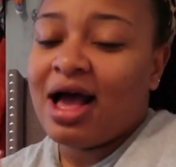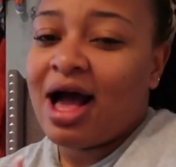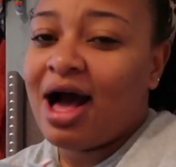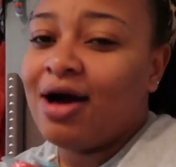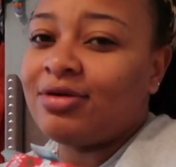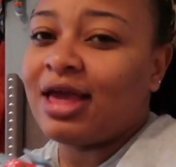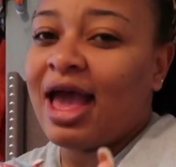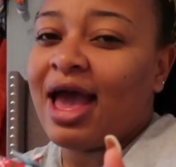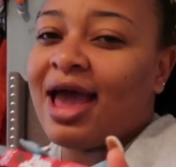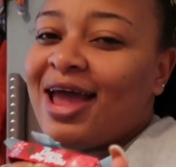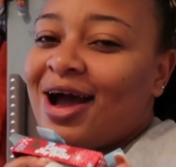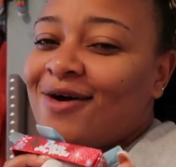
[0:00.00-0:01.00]

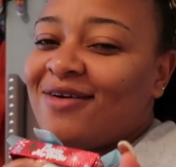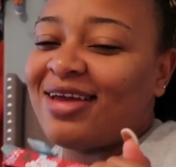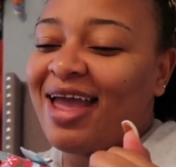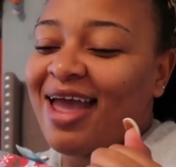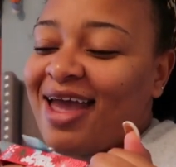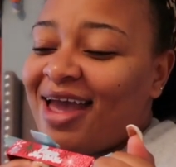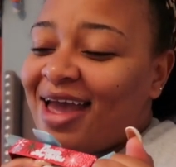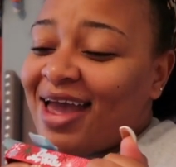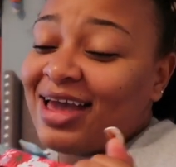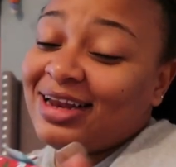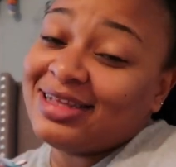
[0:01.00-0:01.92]
Okay, okay.